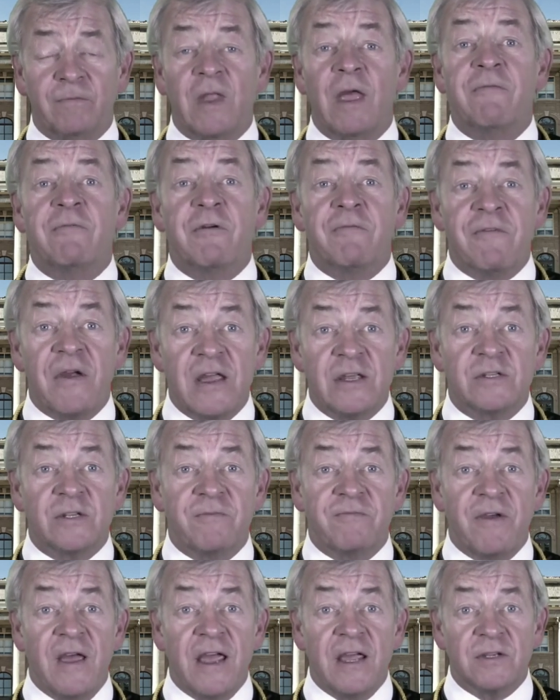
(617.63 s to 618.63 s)
If you're
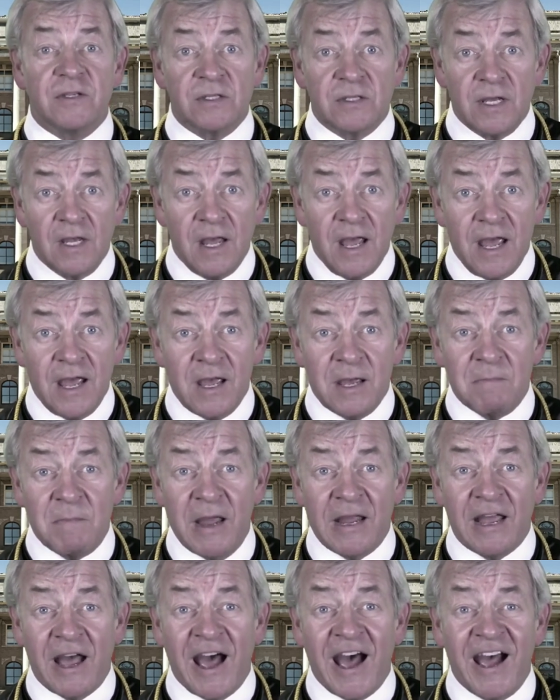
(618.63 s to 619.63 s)
face-to-face,
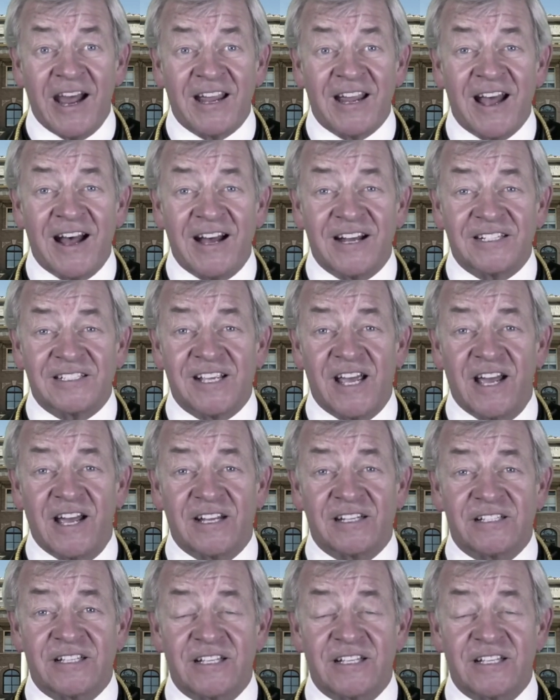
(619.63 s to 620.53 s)
make eye contact.